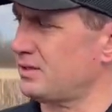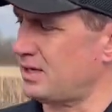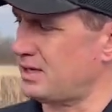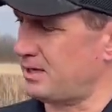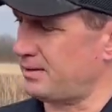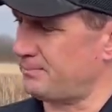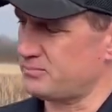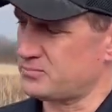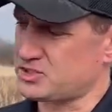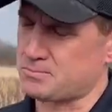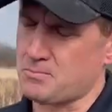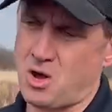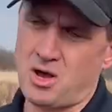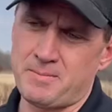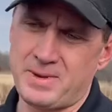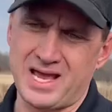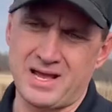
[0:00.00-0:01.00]
uh,
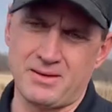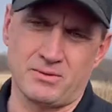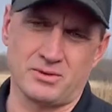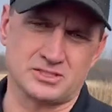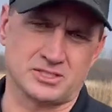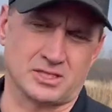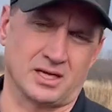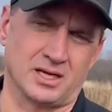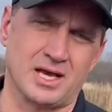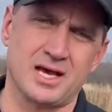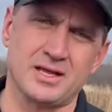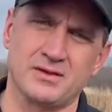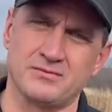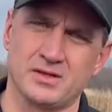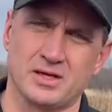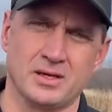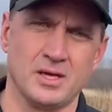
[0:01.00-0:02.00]
small mammals and a lot
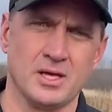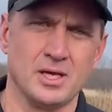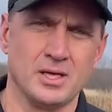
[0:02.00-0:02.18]
of the,